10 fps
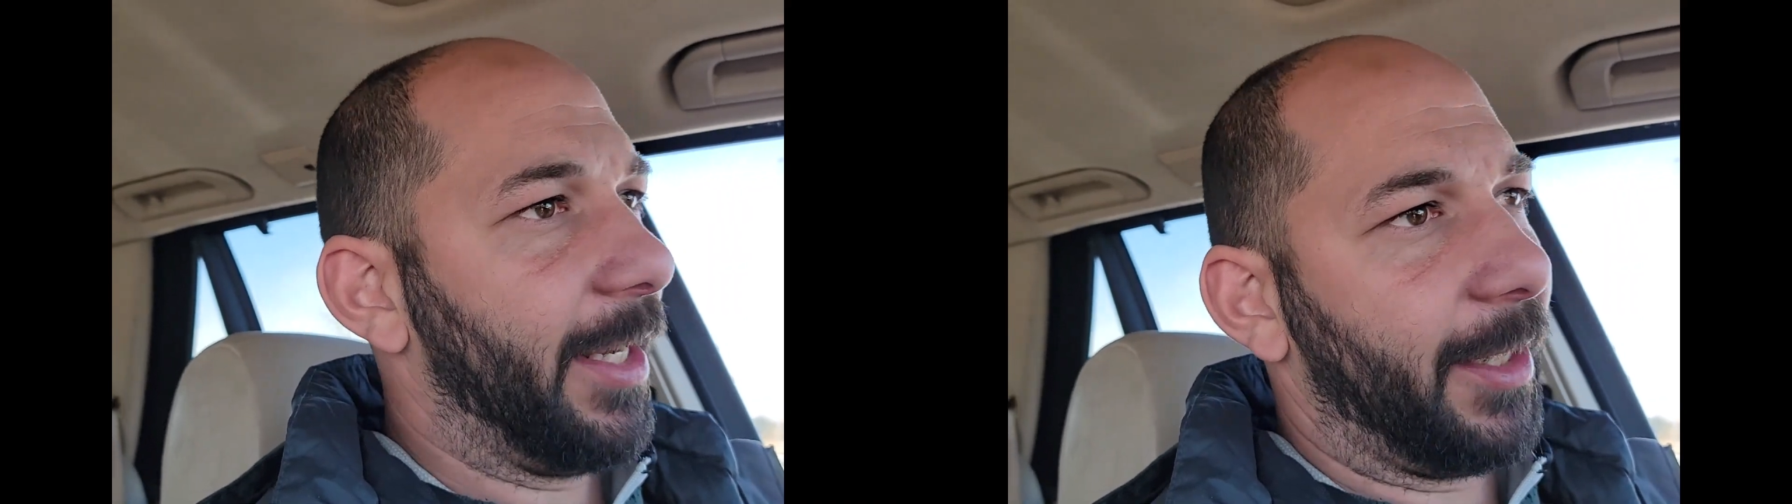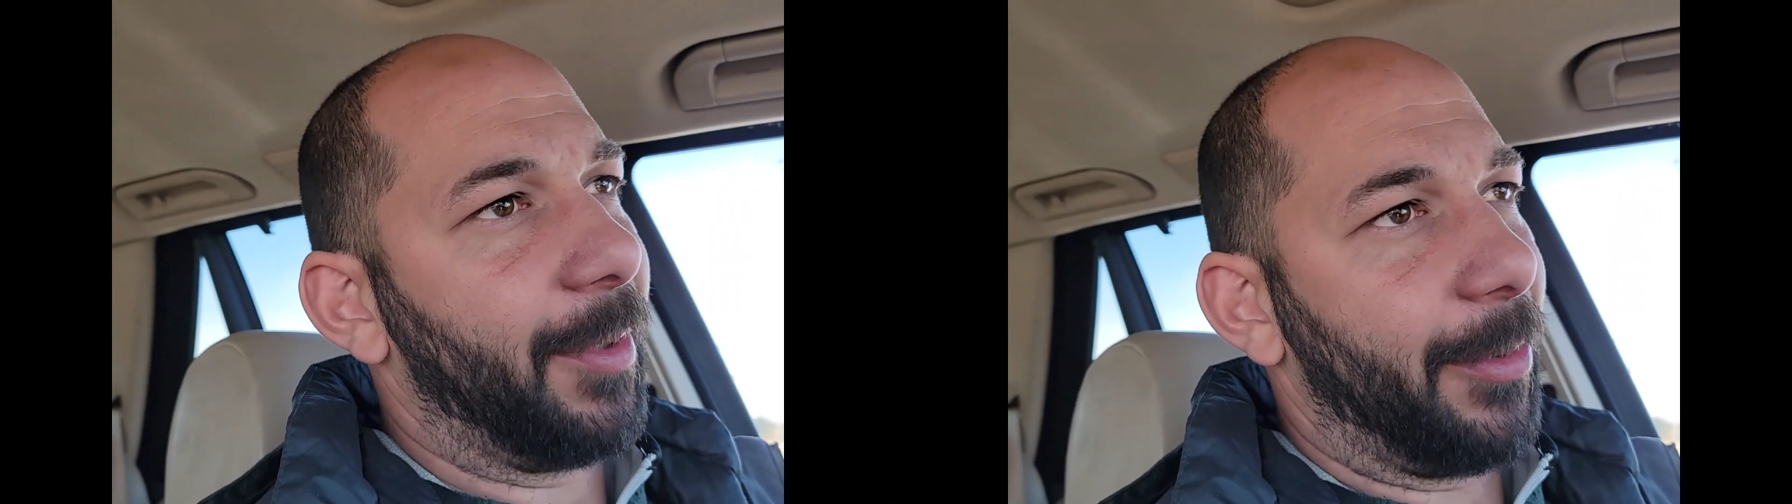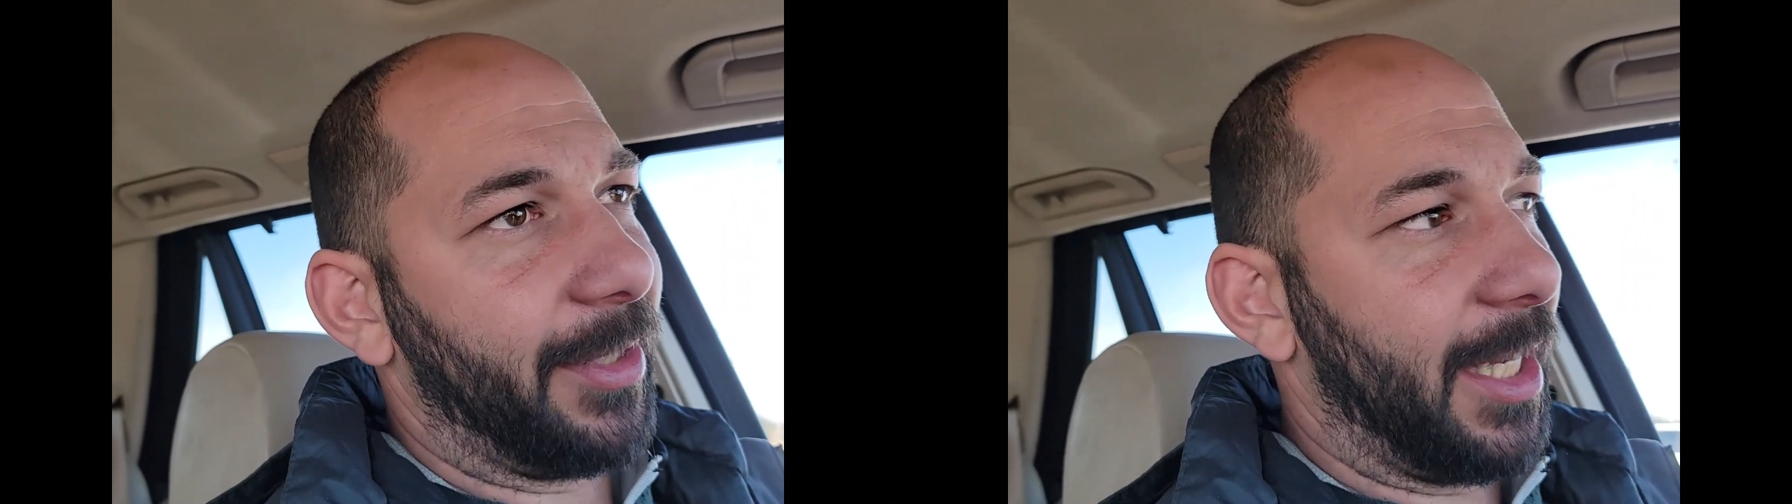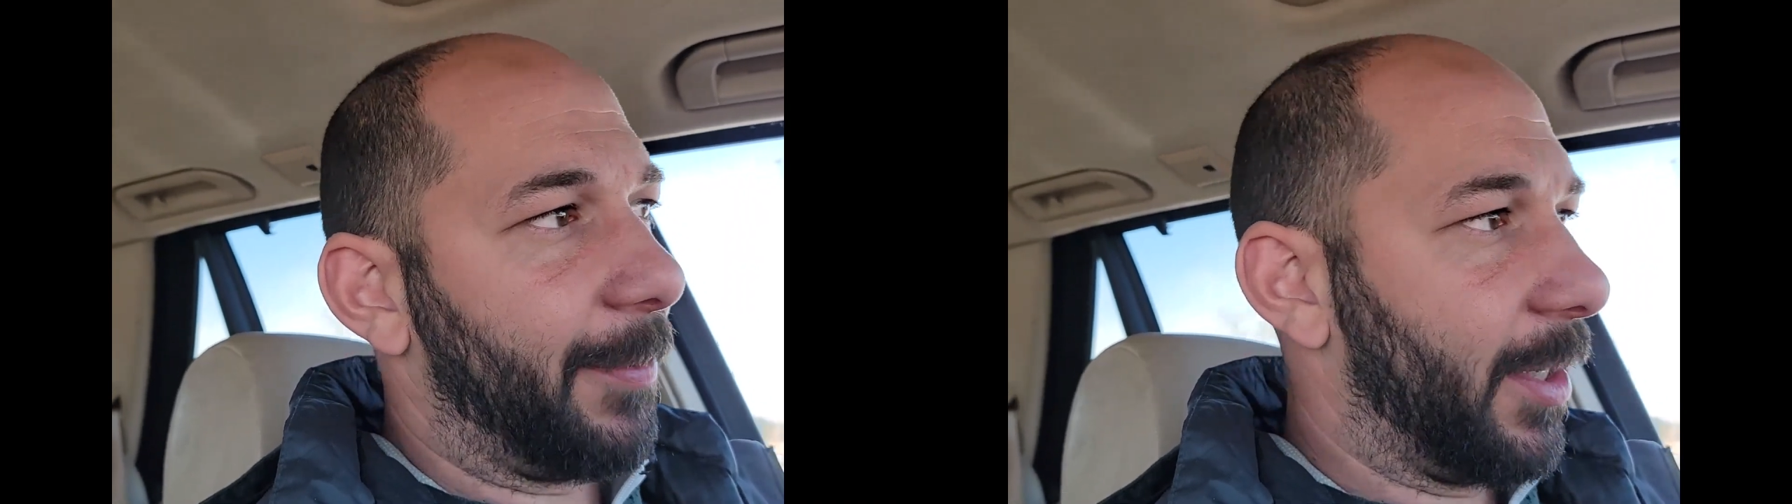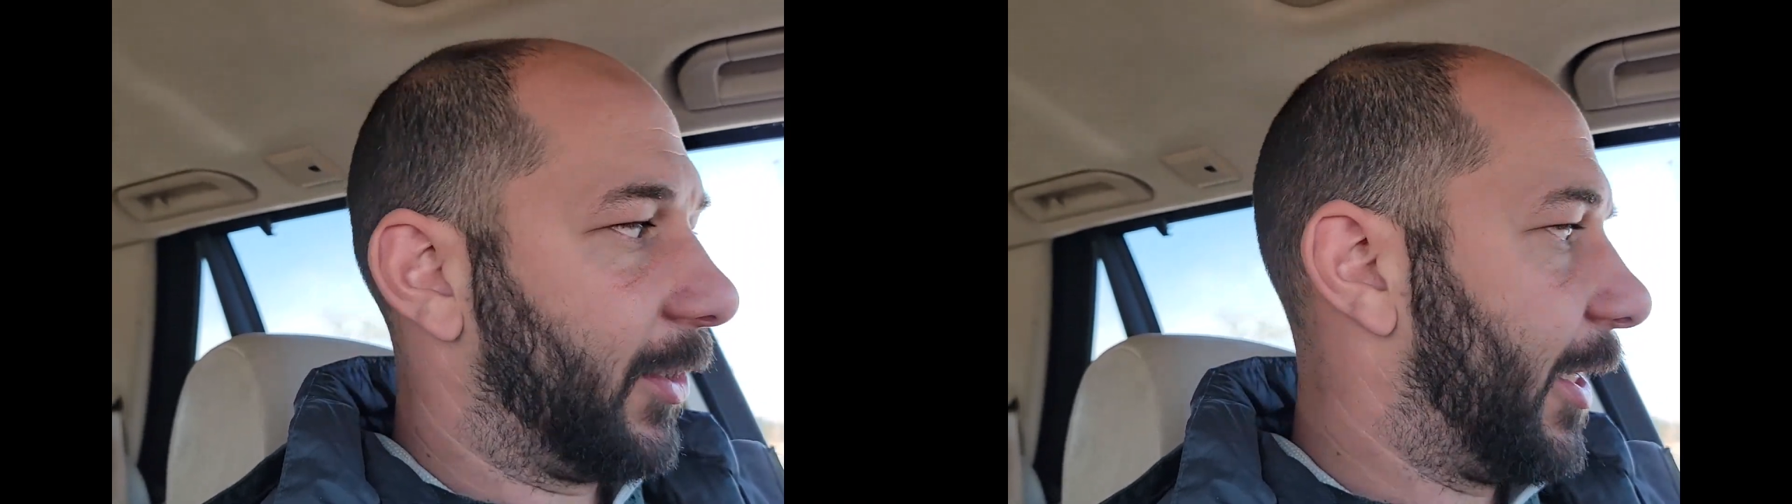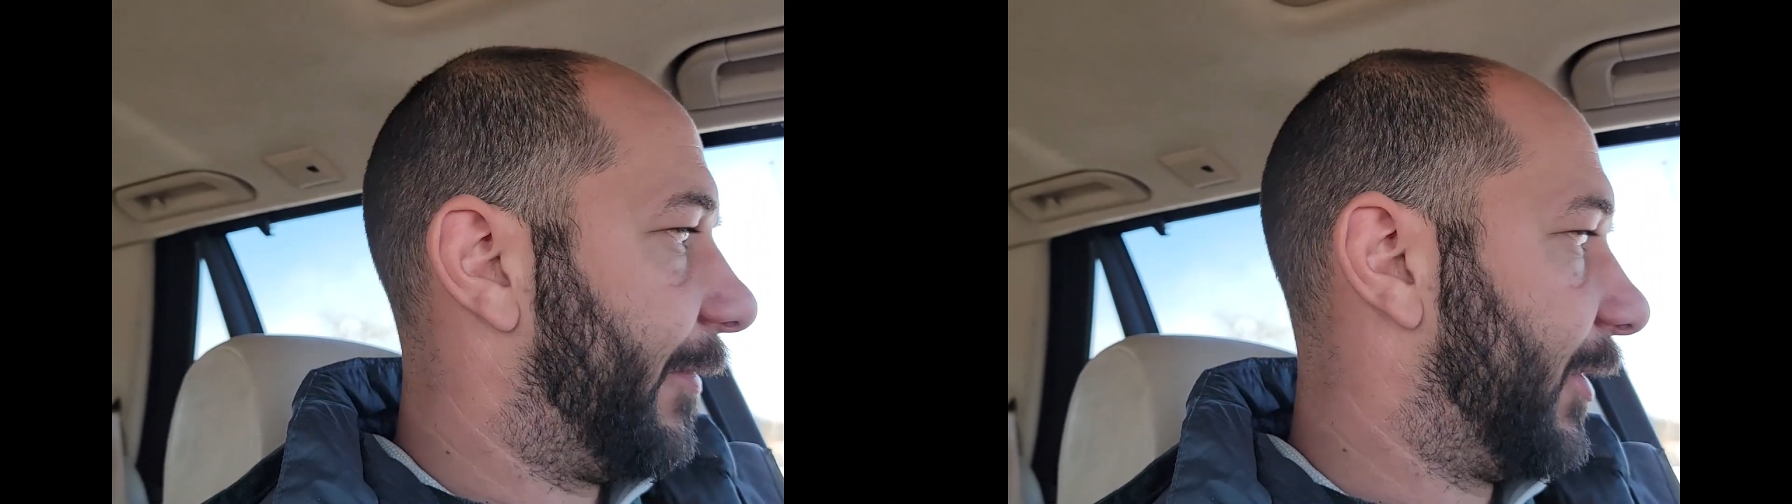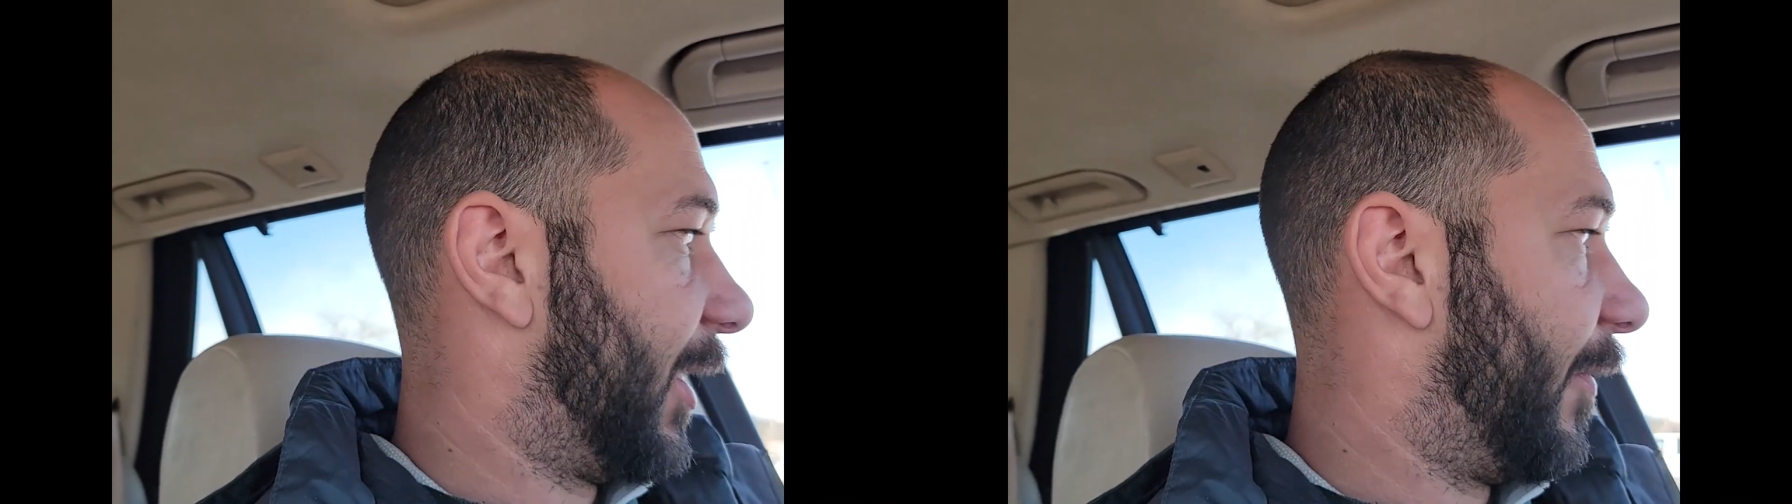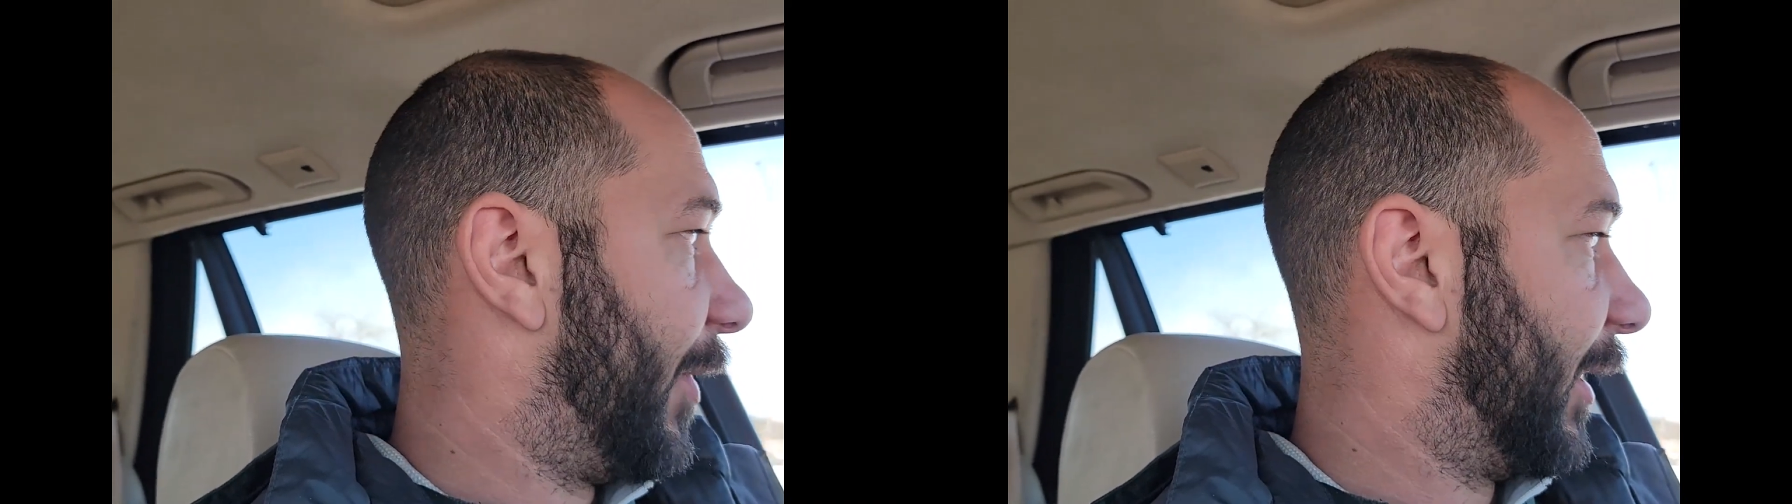but I could probably take parts off and
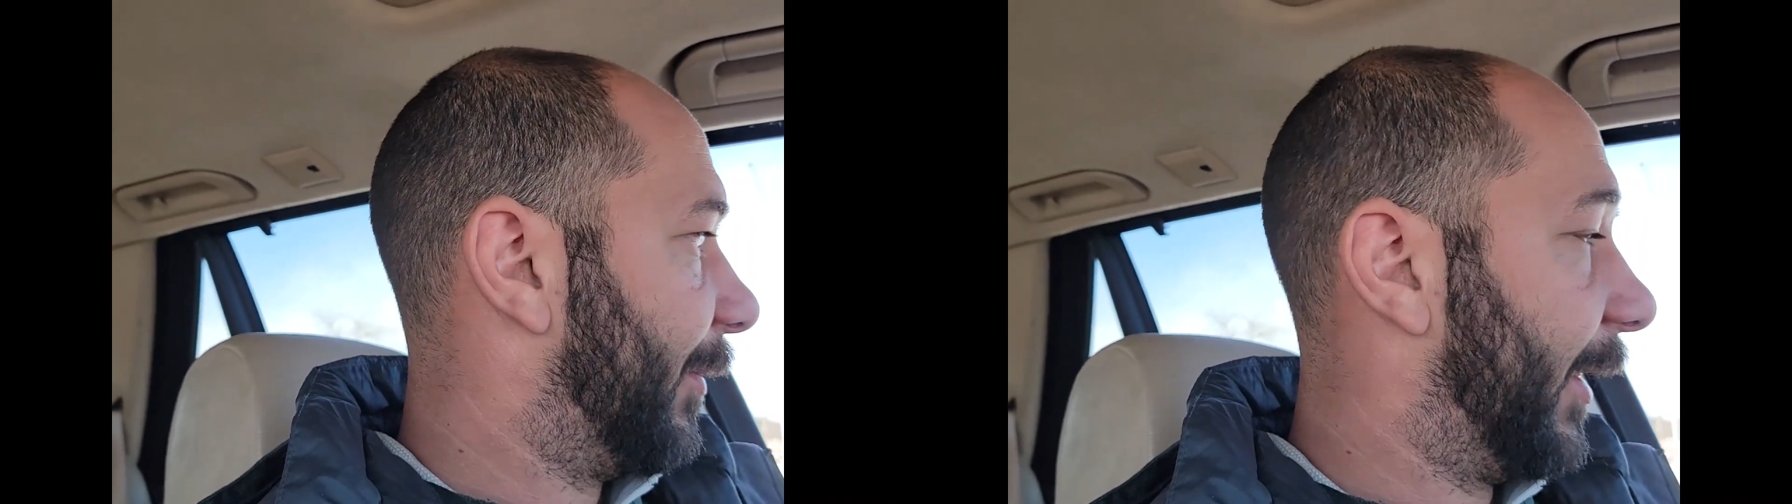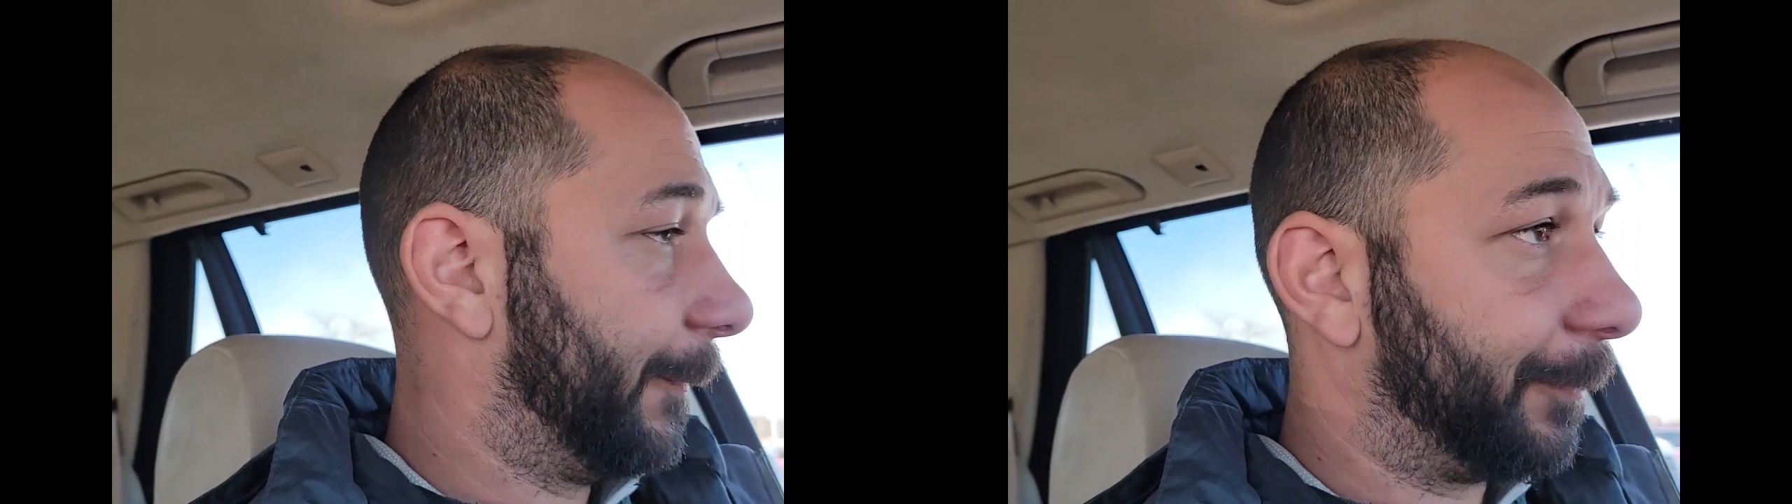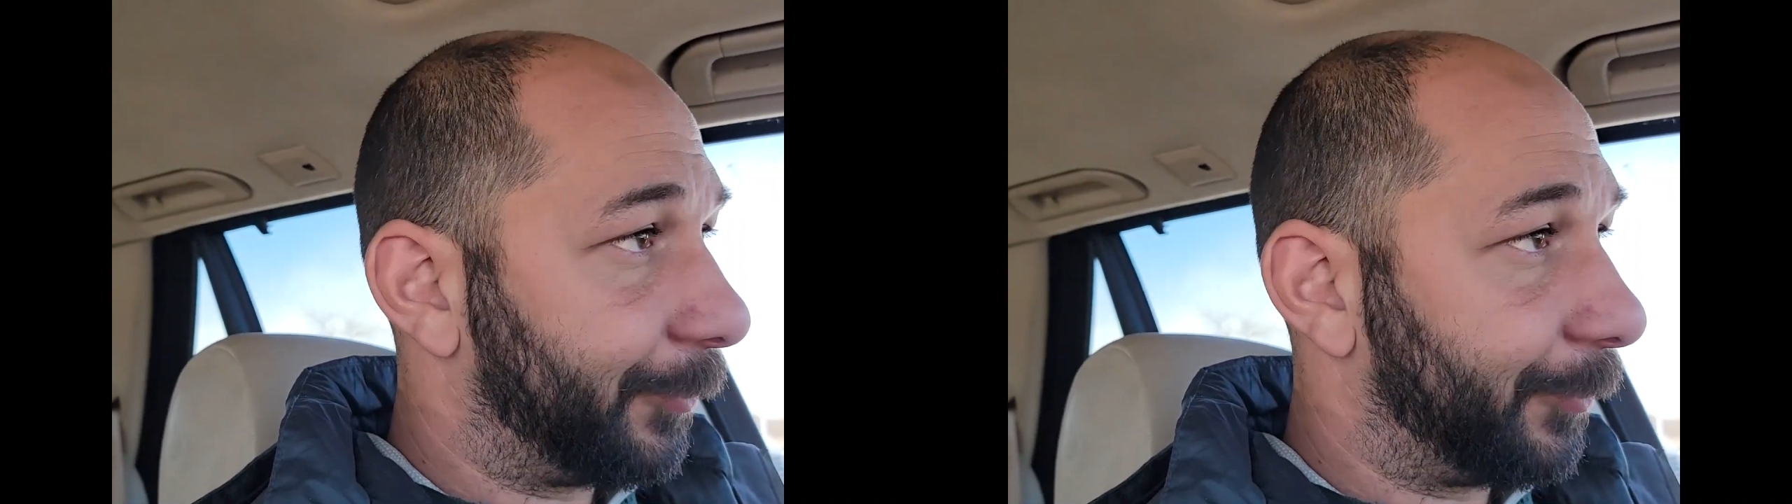sell them on eBay.